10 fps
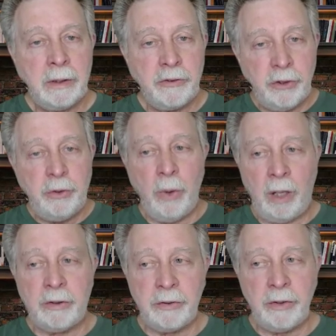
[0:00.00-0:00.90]
do
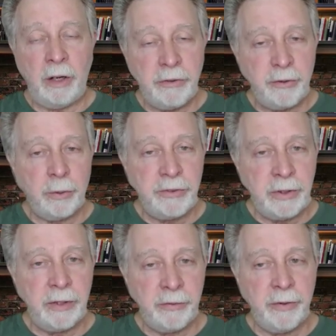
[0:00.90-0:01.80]
all sorts
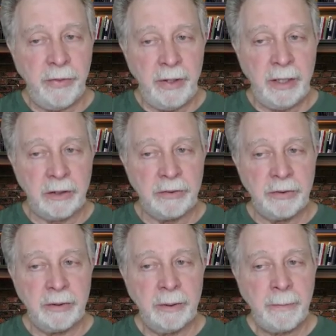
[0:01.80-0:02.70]
of different
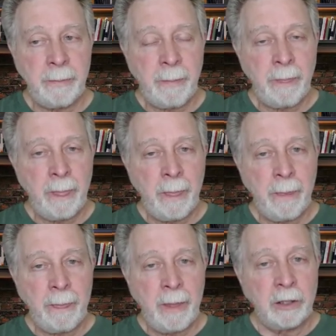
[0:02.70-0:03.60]
things,
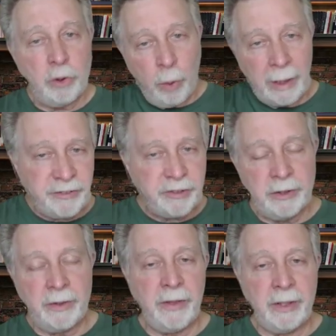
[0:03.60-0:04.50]

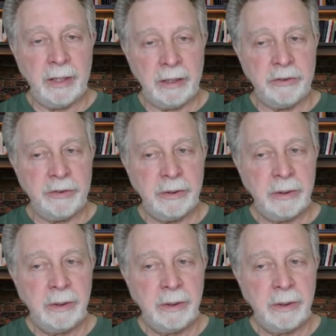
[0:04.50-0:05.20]
question things,